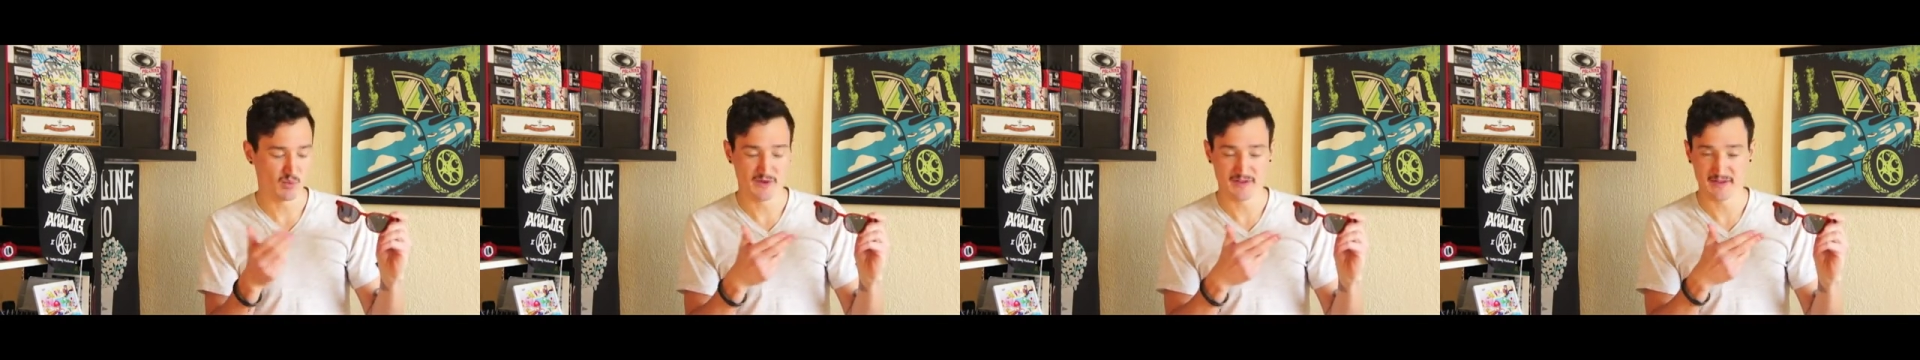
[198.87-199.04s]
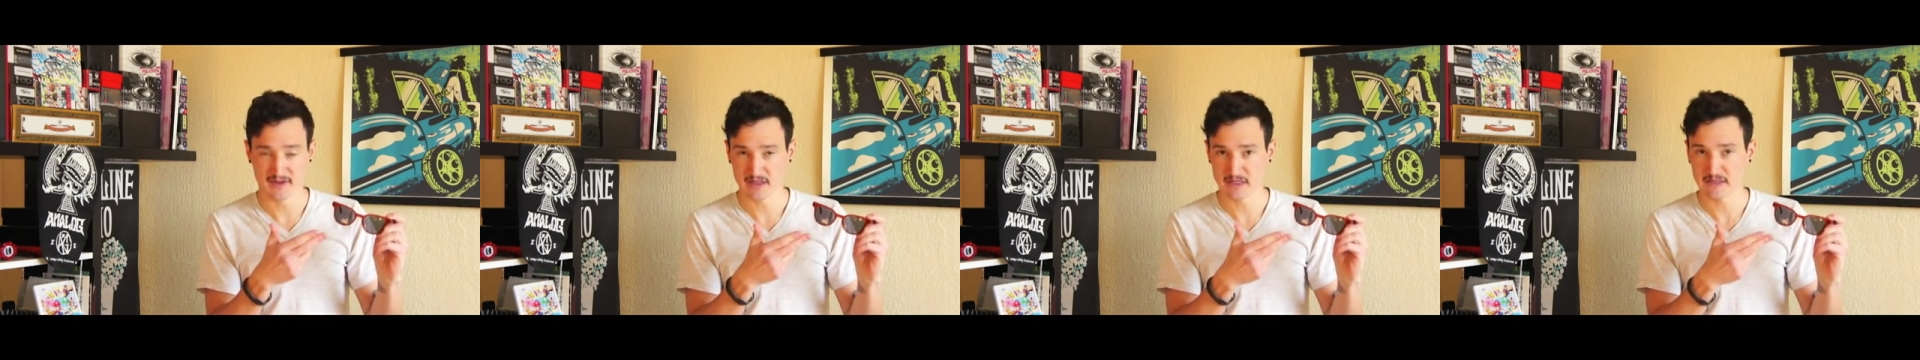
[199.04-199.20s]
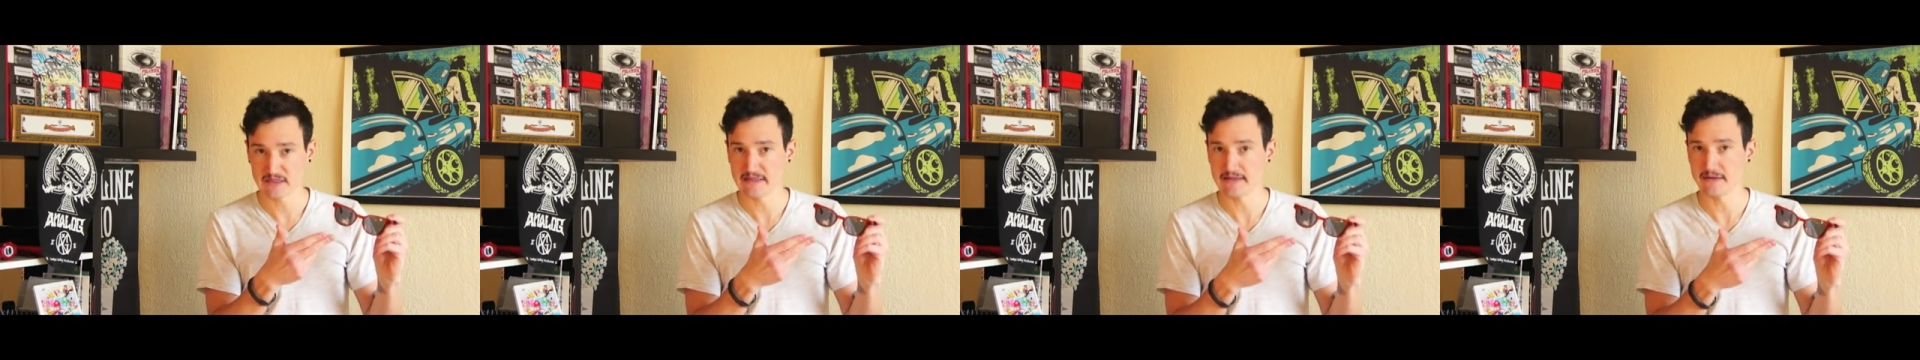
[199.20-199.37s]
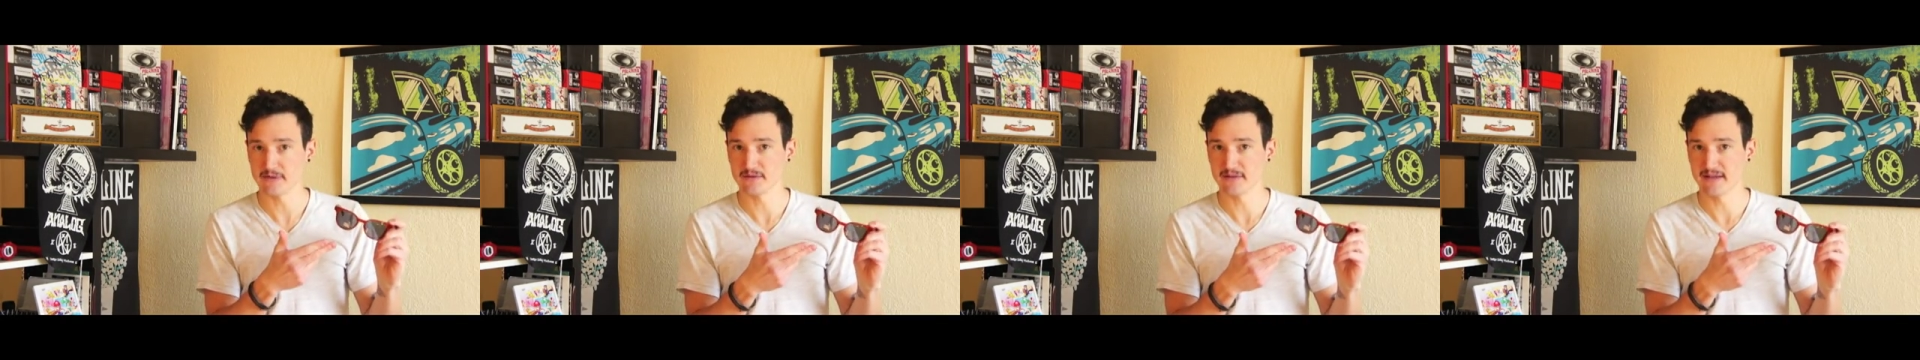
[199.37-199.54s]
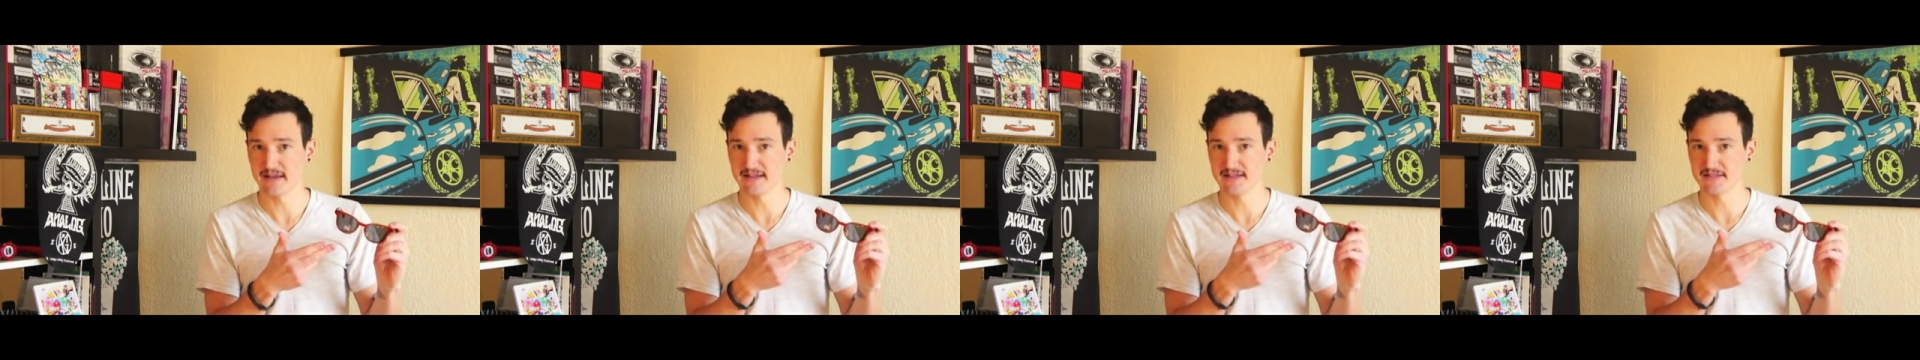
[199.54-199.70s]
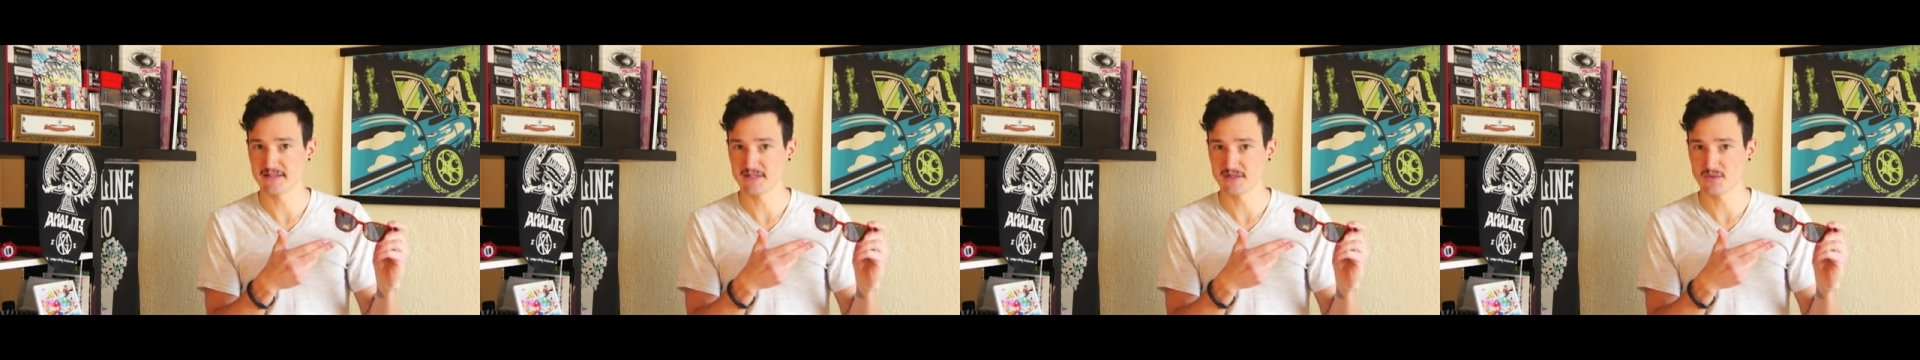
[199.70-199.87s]
with a clear
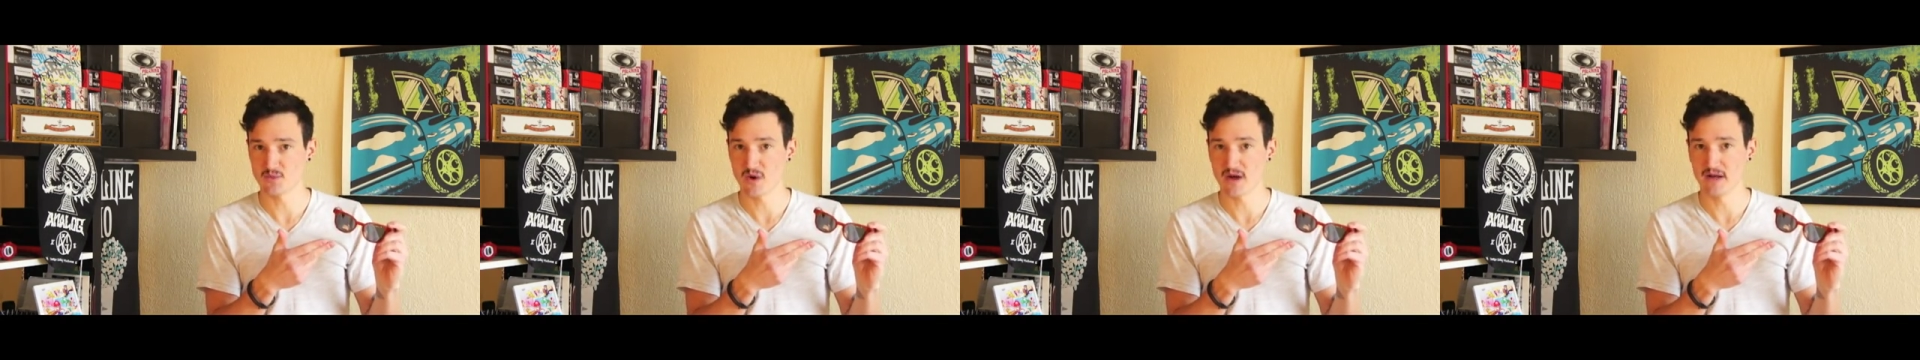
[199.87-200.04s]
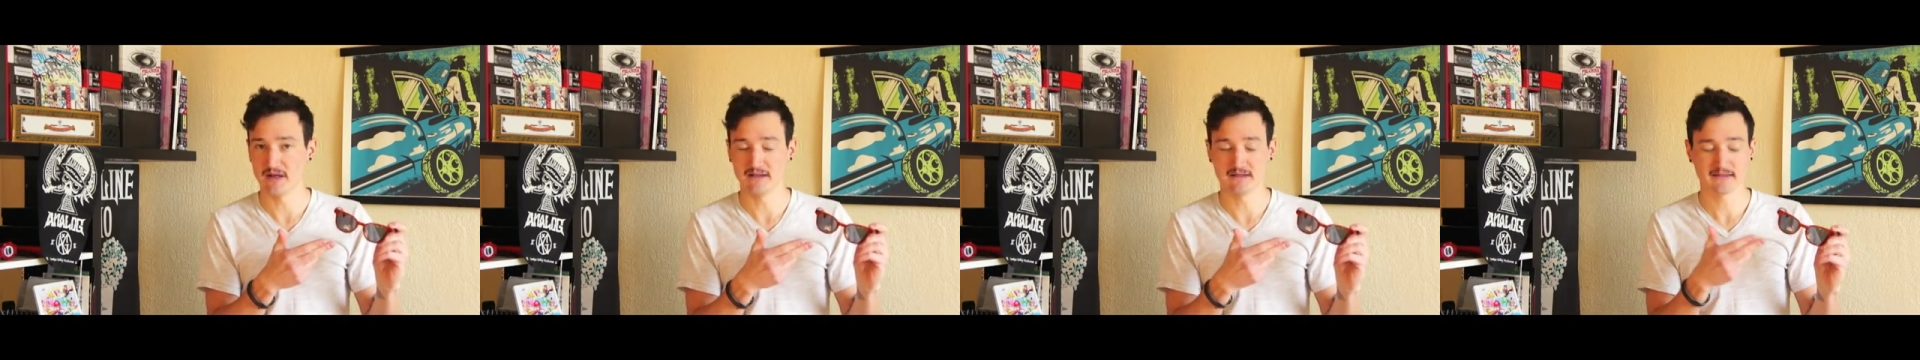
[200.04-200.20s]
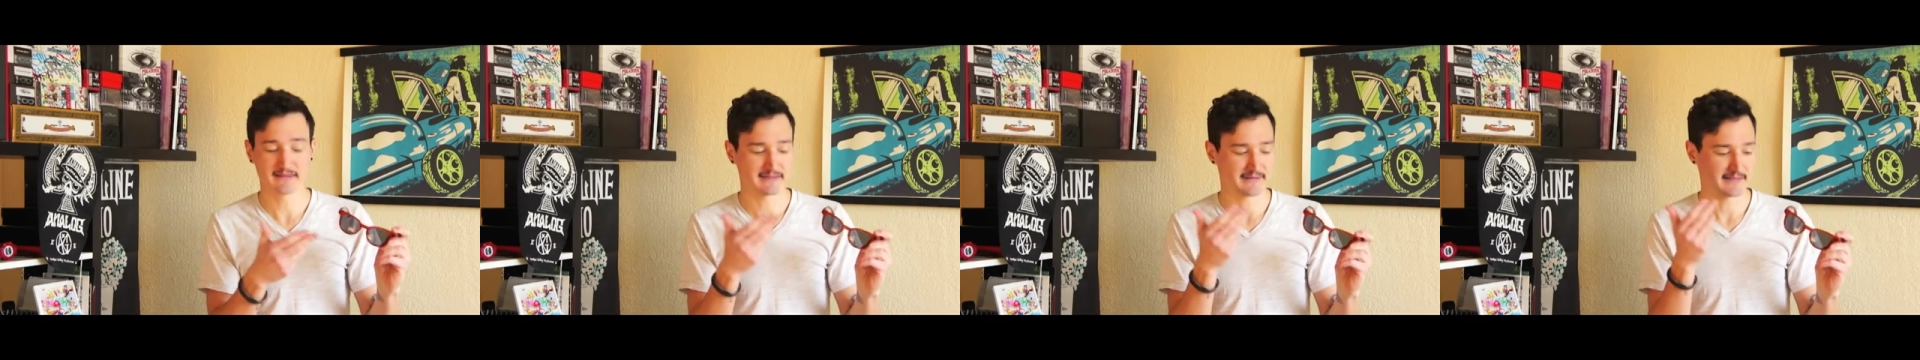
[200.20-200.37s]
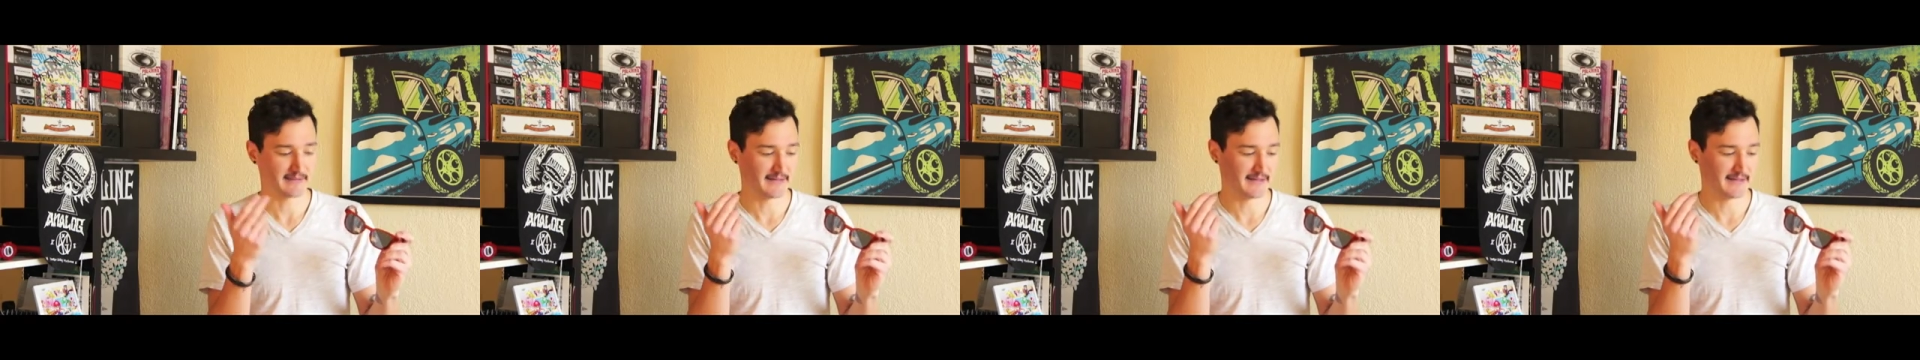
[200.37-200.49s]
lens as well,